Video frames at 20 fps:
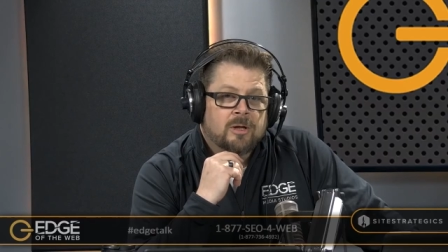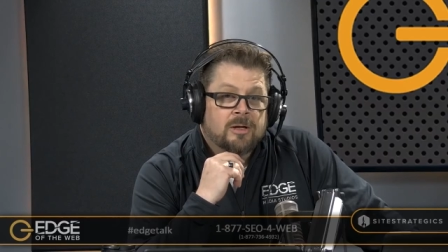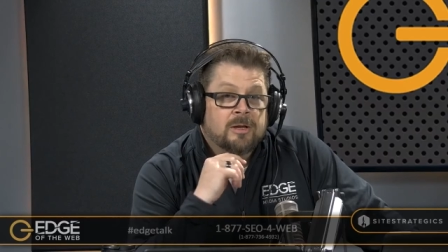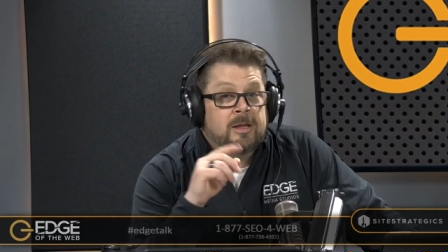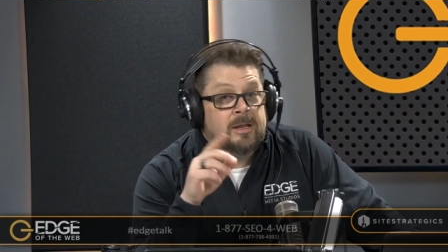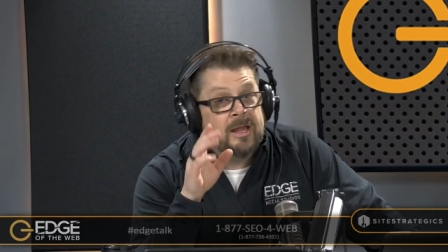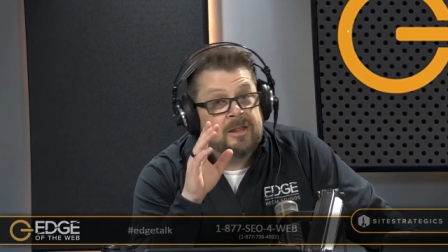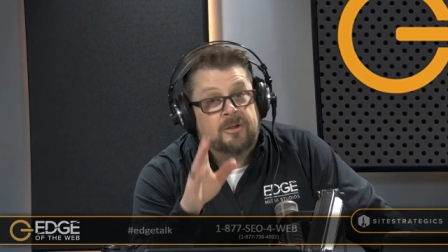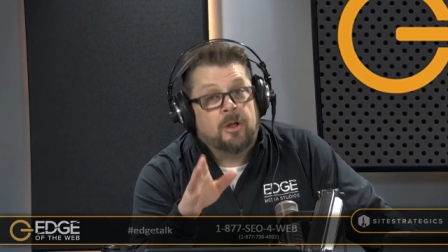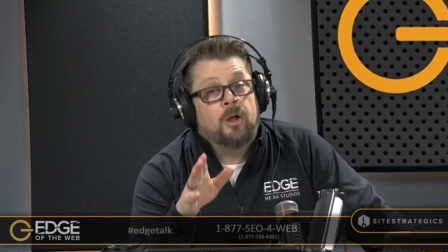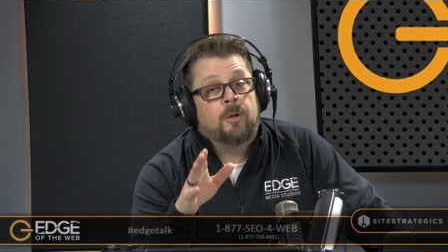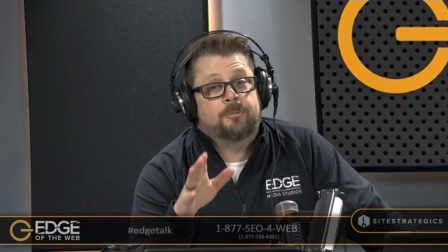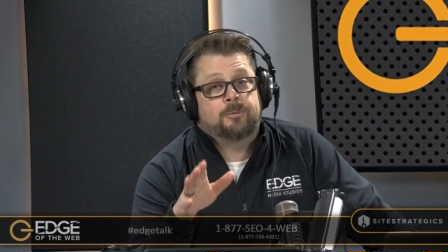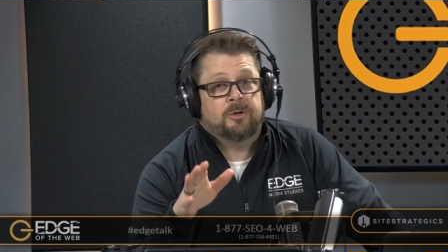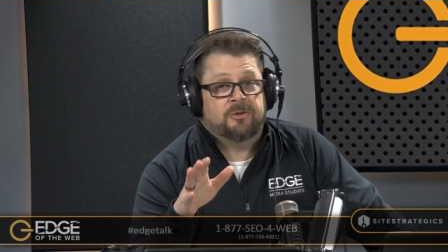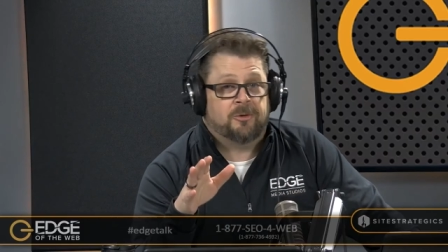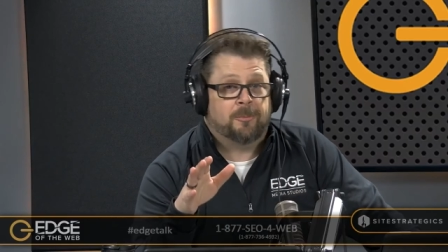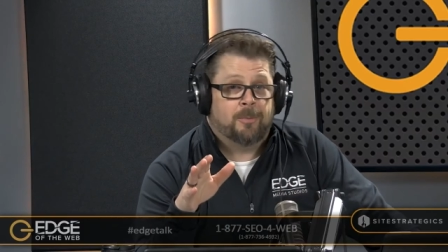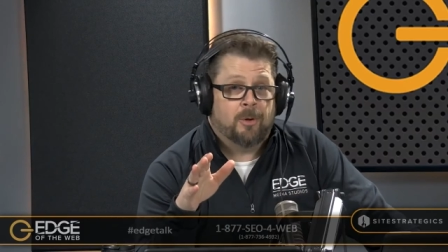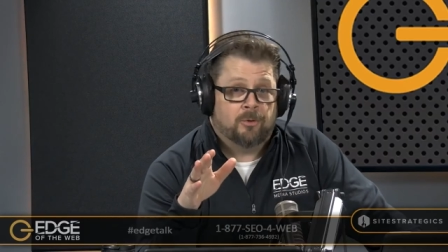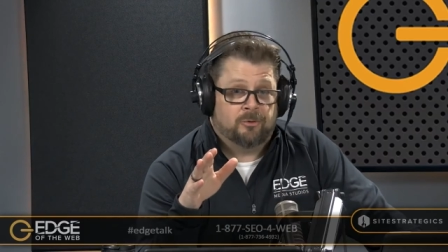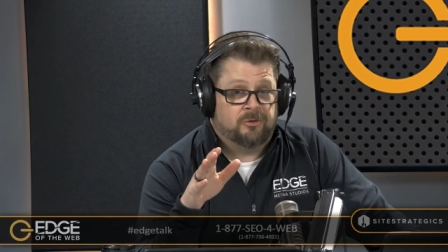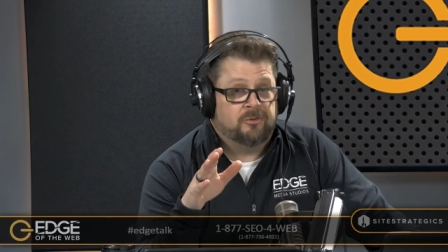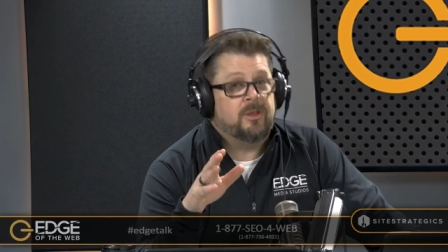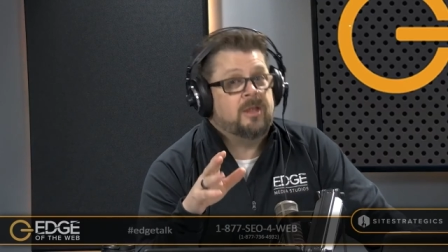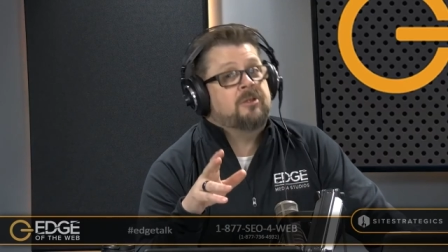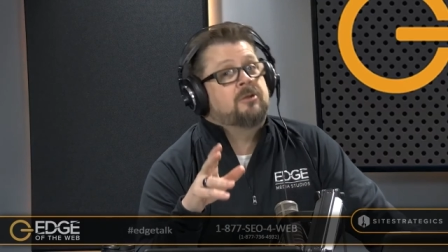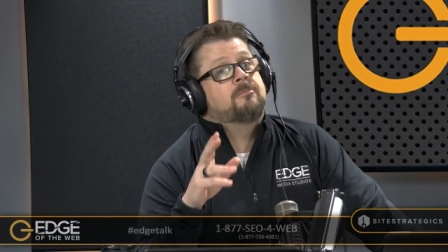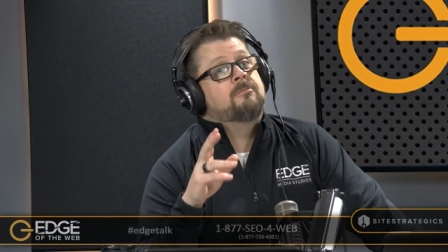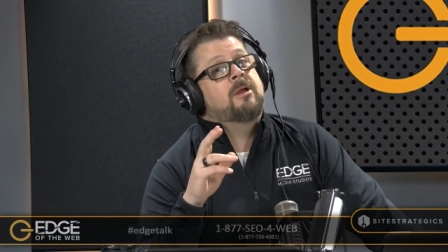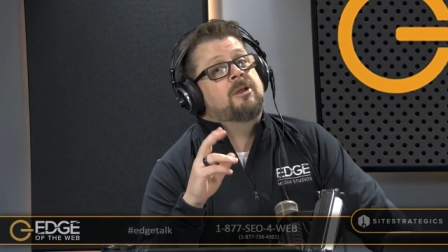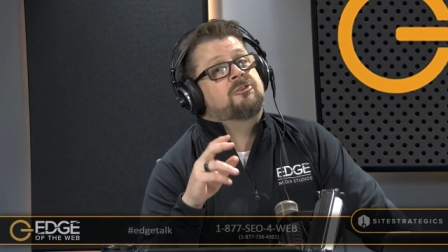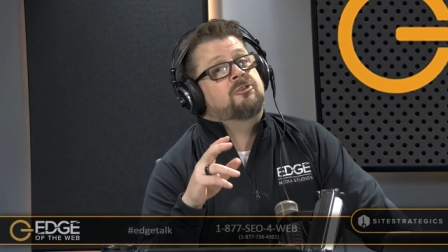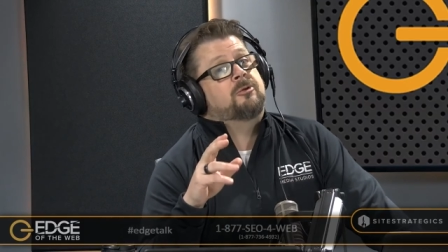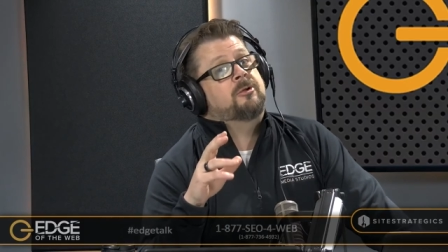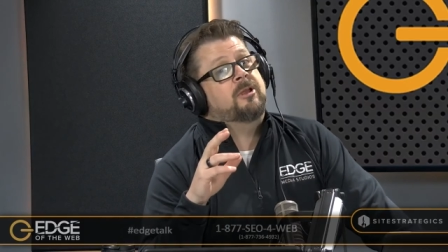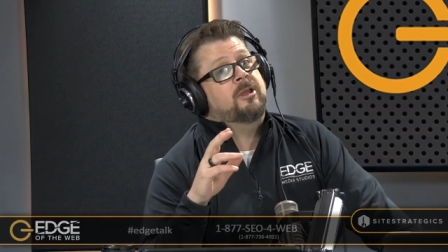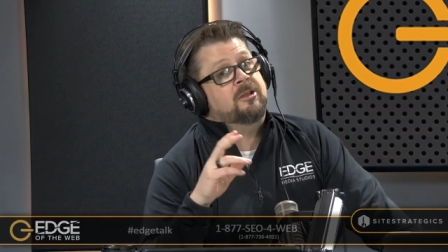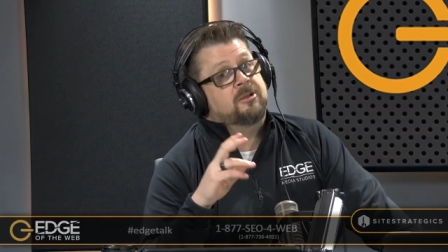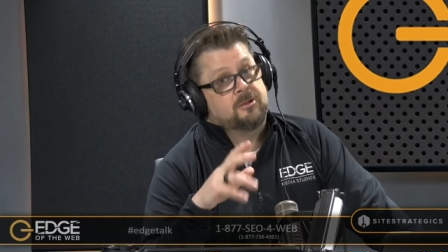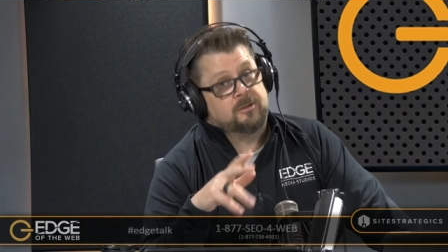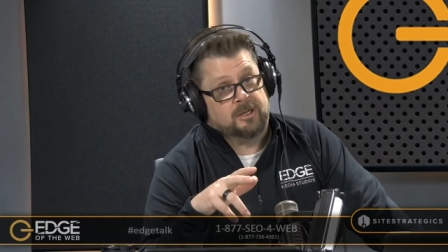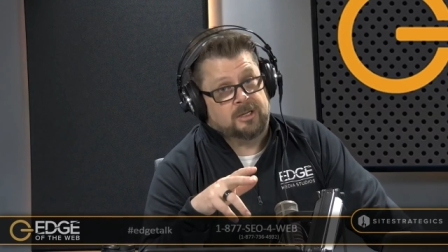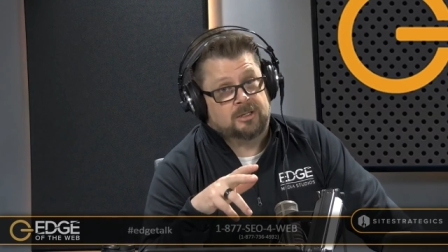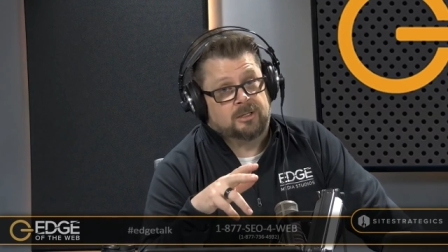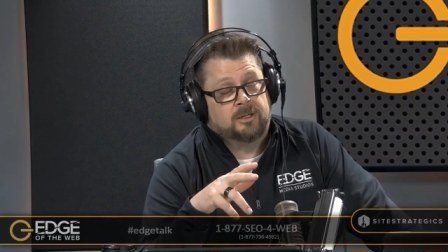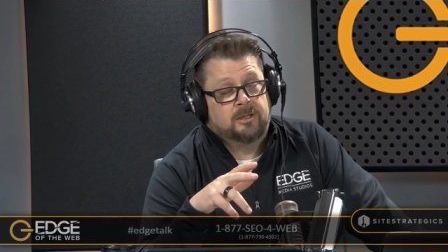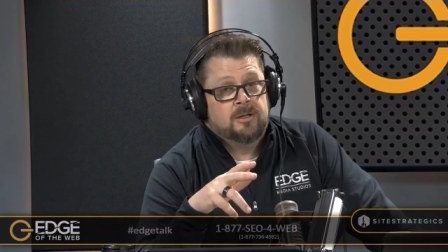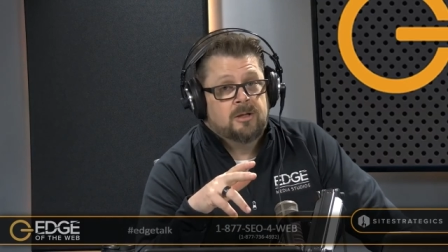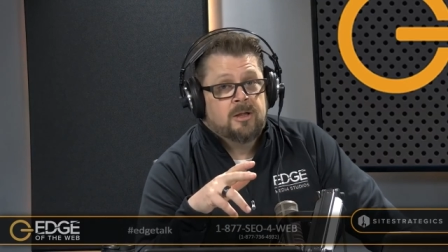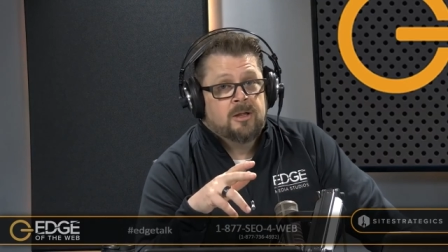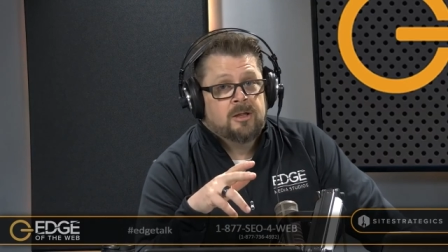And that all presupposes that you're measuring it correctly.